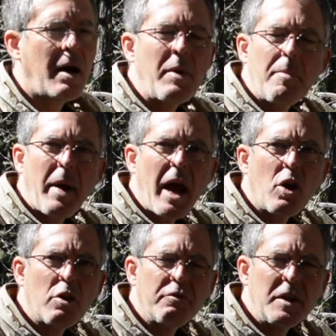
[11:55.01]
How about a
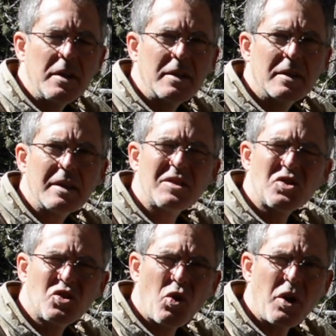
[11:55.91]
biography? It's a
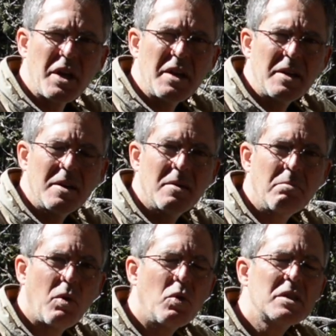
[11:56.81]
story,
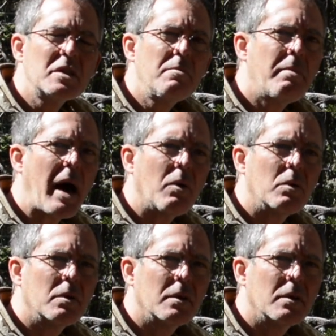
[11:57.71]
but what's it about?